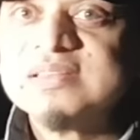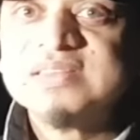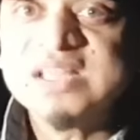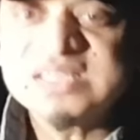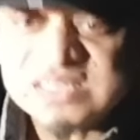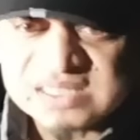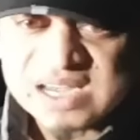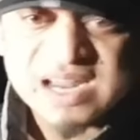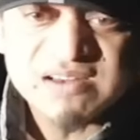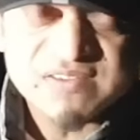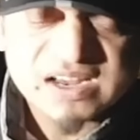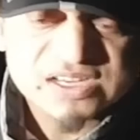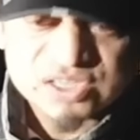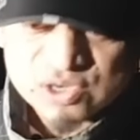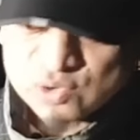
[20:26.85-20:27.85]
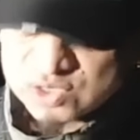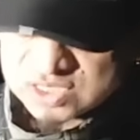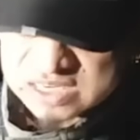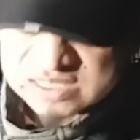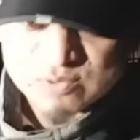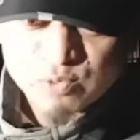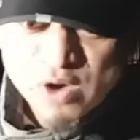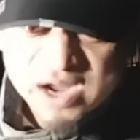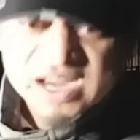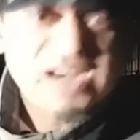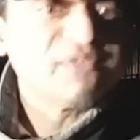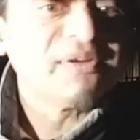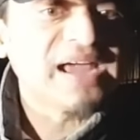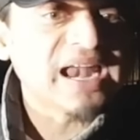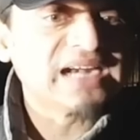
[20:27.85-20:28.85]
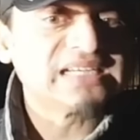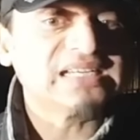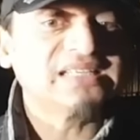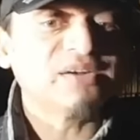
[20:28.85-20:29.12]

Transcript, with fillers: This kind of excuse doesn't work in reality.